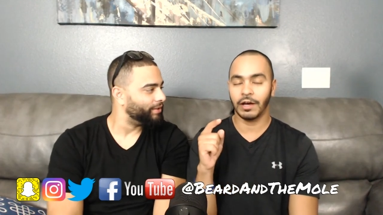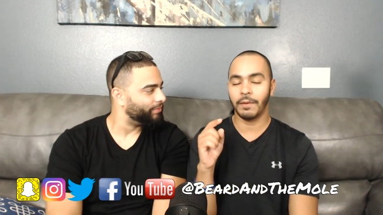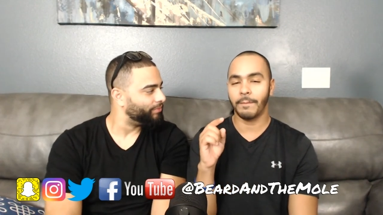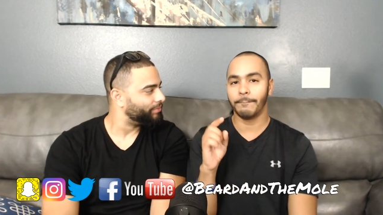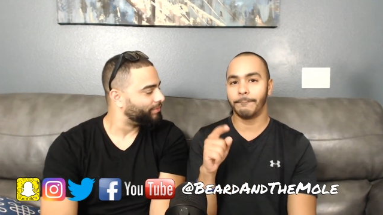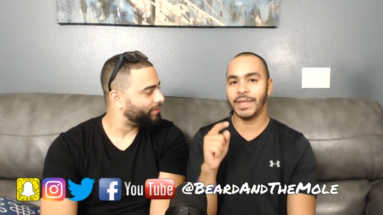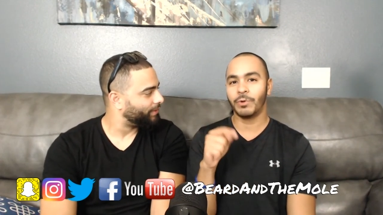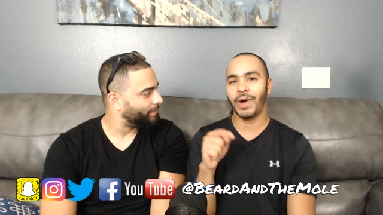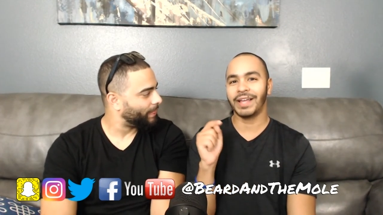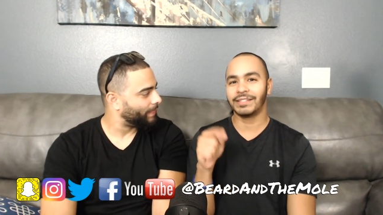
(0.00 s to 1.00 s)
Speaker 1: Uh, B
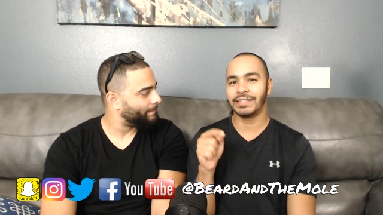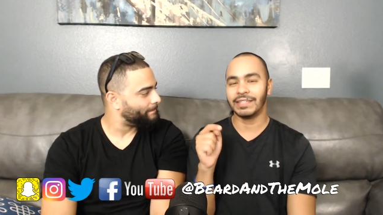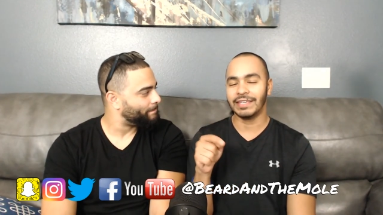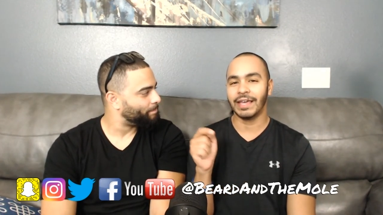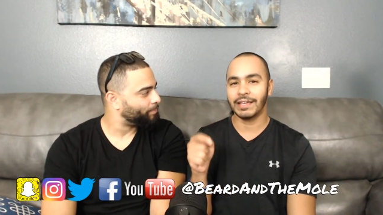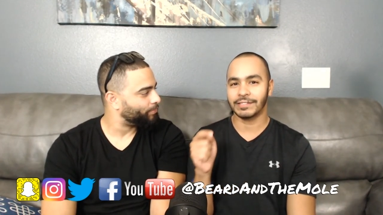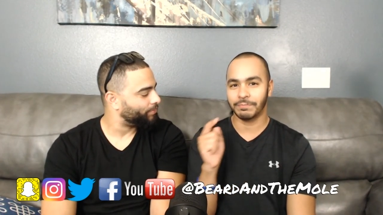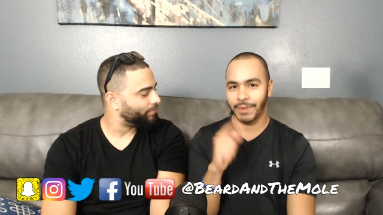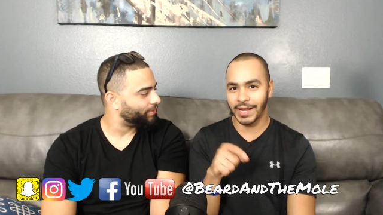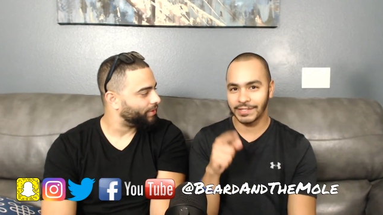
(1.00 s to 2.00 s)
Y T E S.
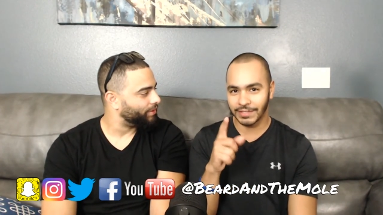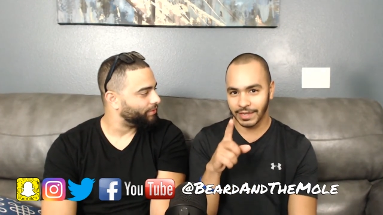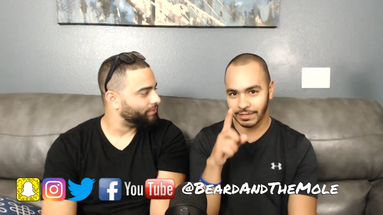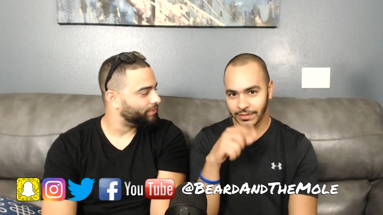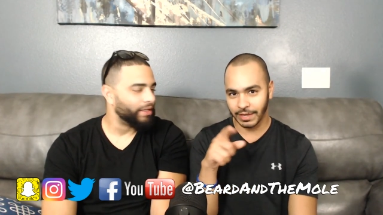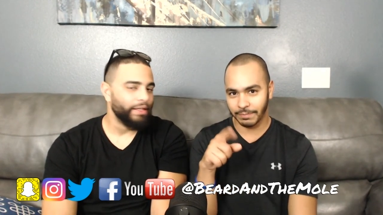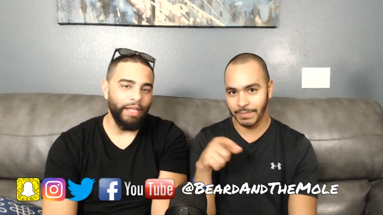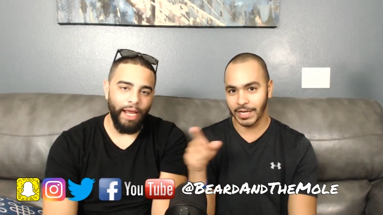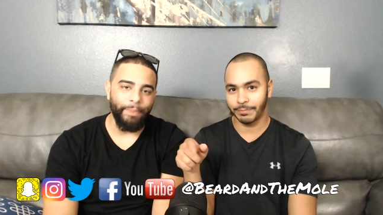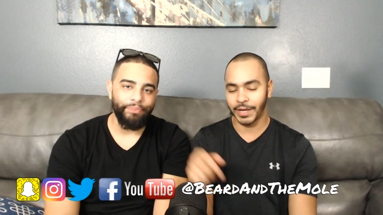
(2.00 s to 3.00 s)
Bytes like like
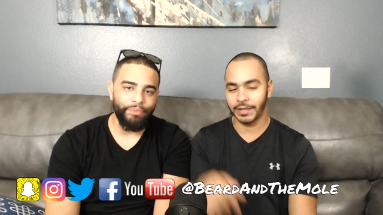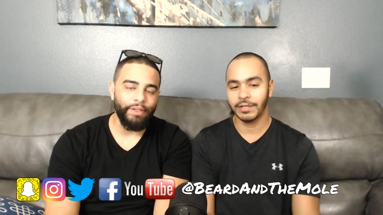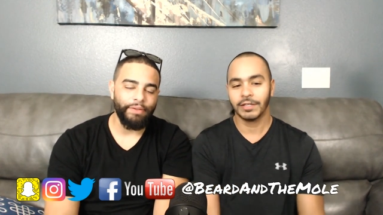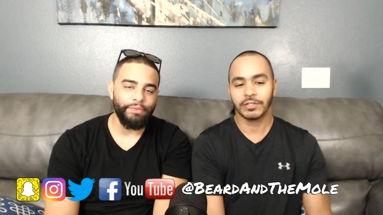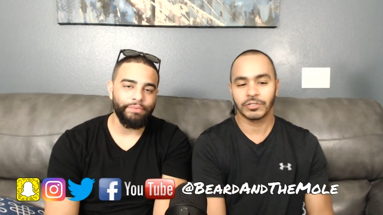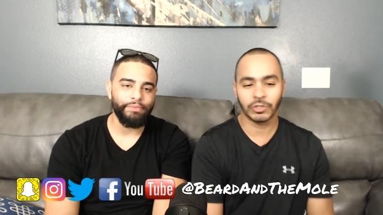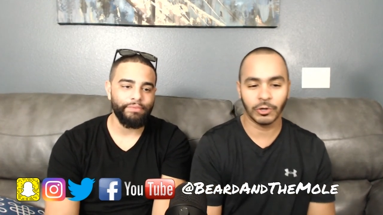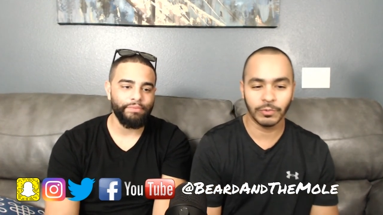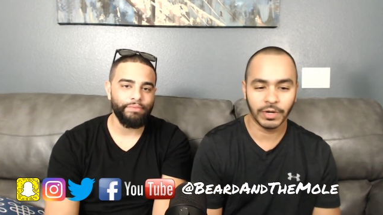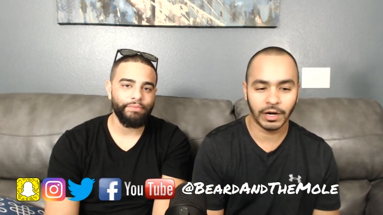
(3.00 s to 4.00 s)
megabyte. Yeah.
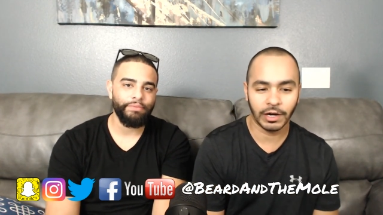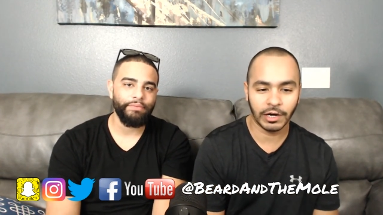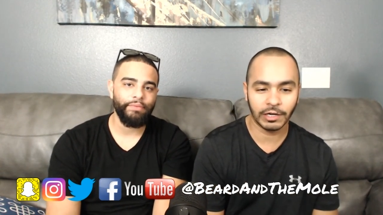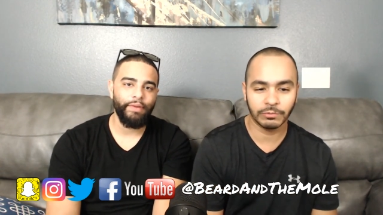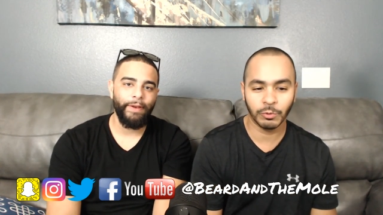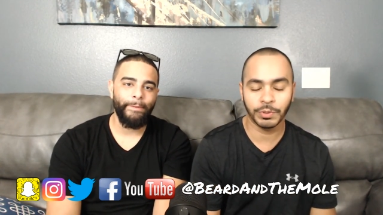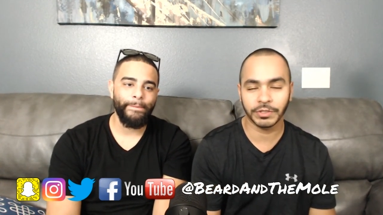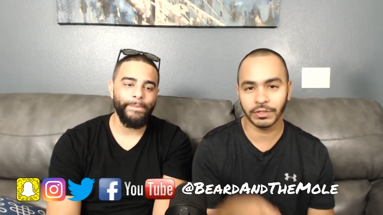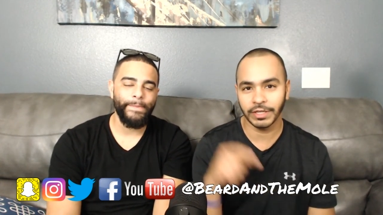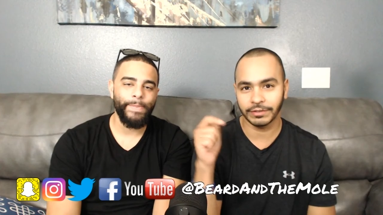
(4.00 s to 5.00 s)
So uh, we'll put
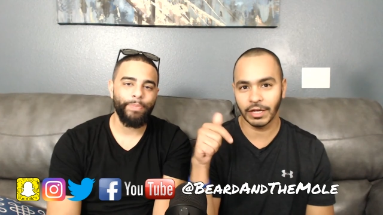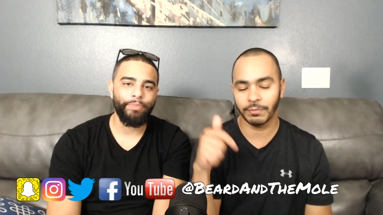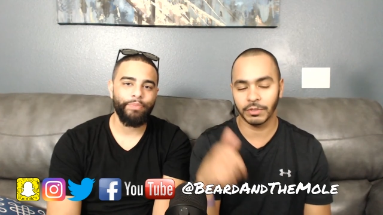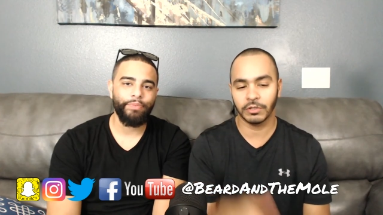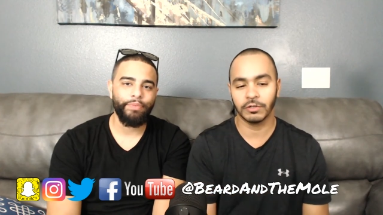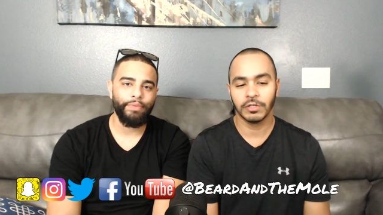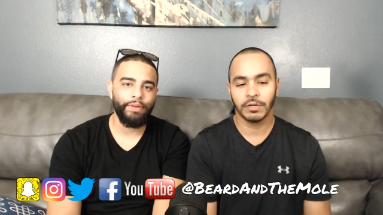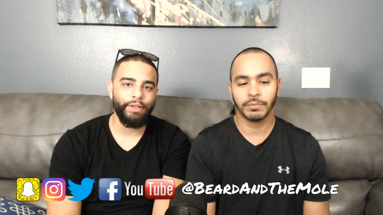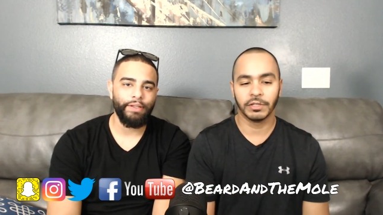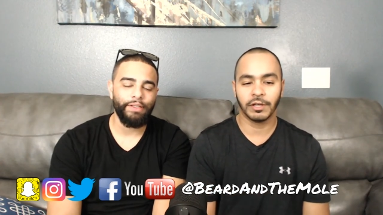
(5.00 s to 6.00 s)
the link down below.
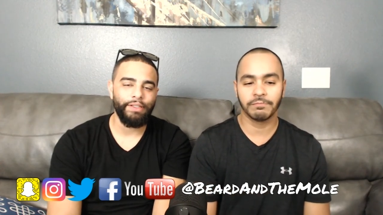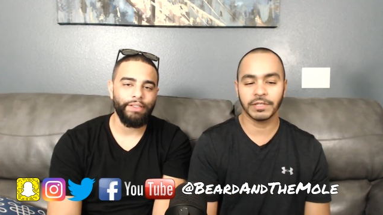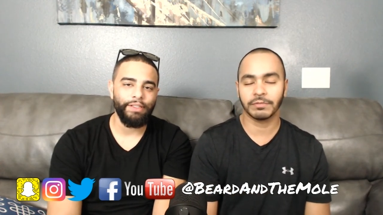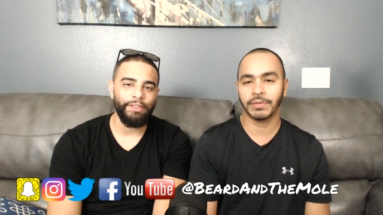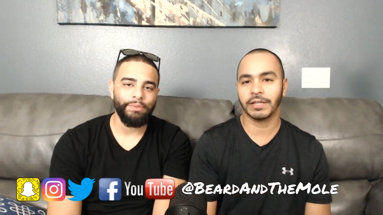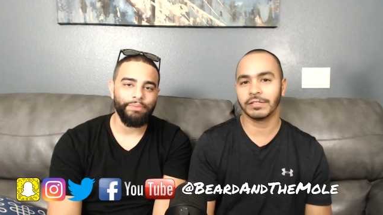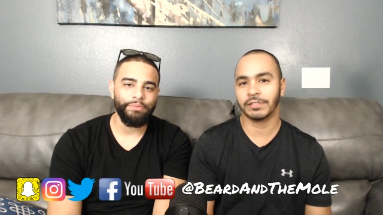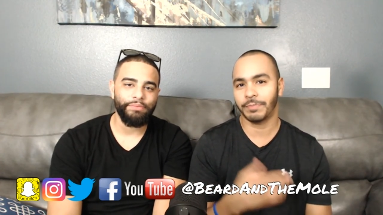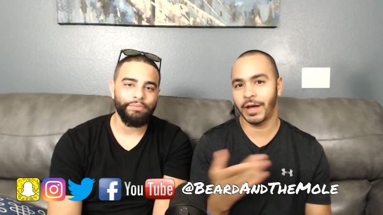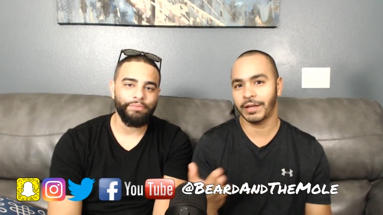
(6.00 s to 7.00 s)
But Love Bits and Bytes is
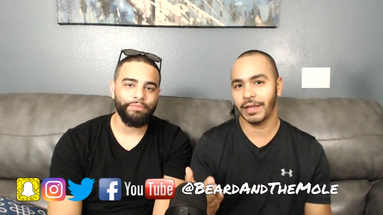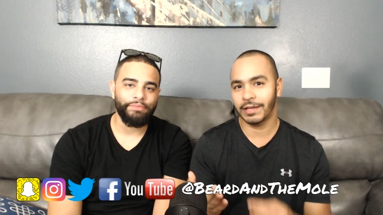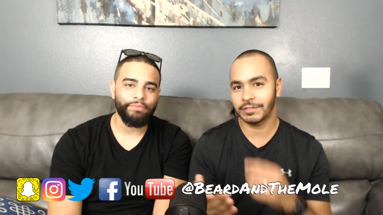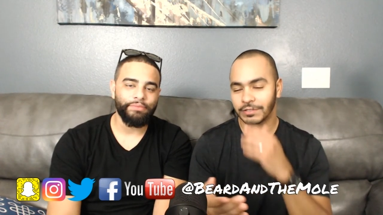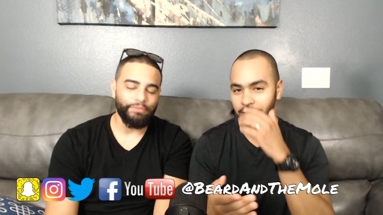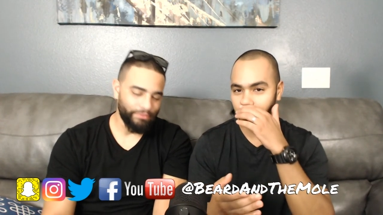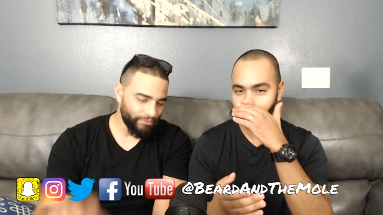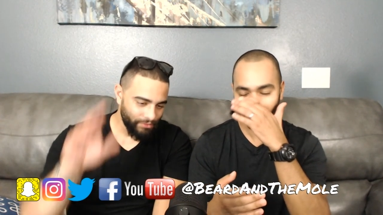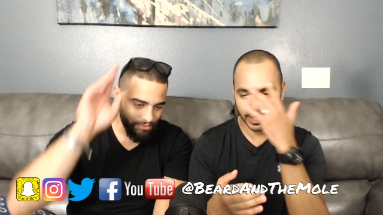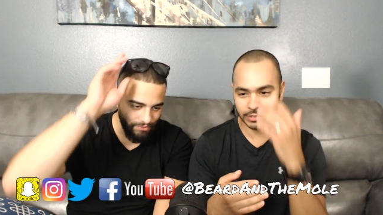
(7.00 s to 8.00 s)
a podcast. It's a love
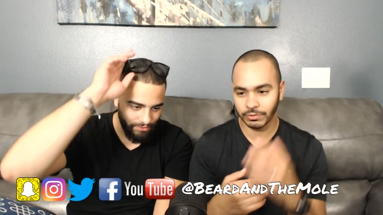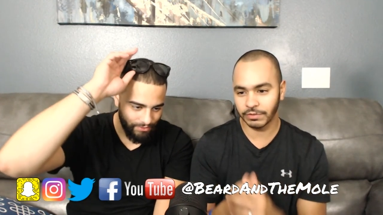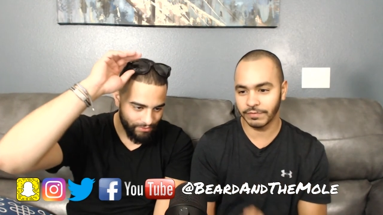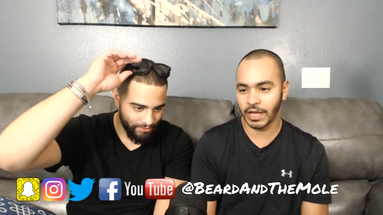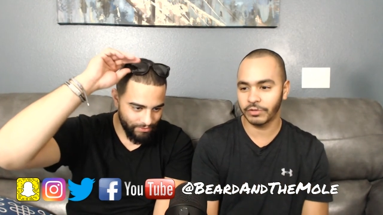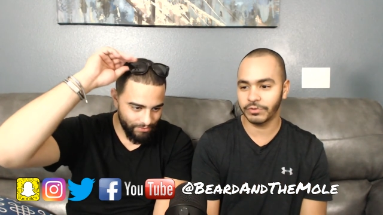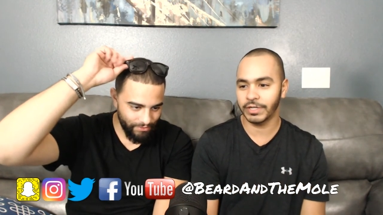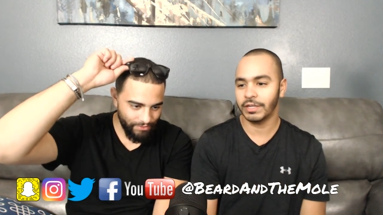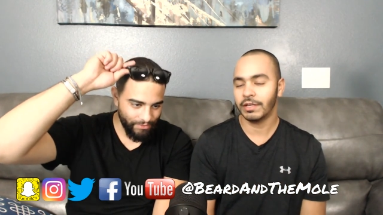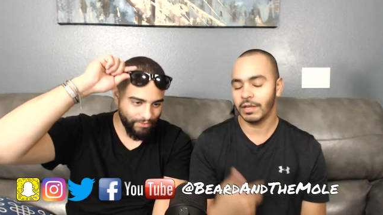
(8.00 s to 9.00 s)
podcast with
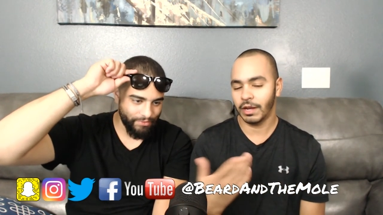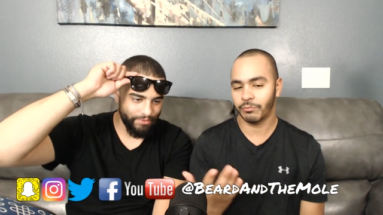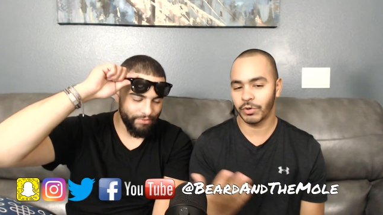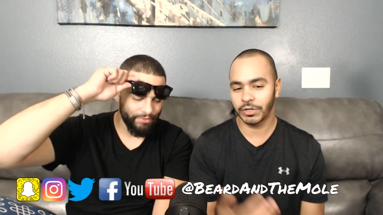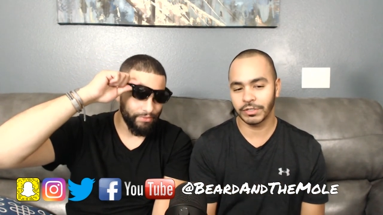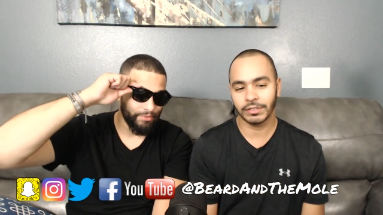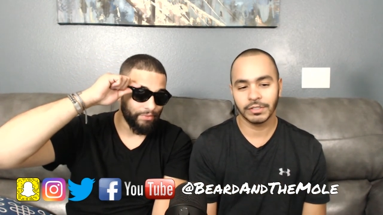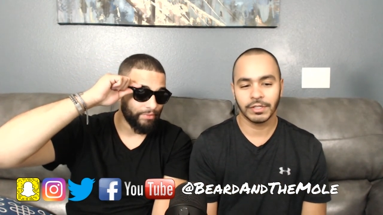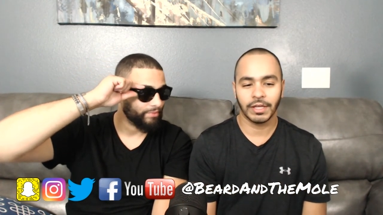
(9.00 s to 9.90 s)
Valerie and Brenda.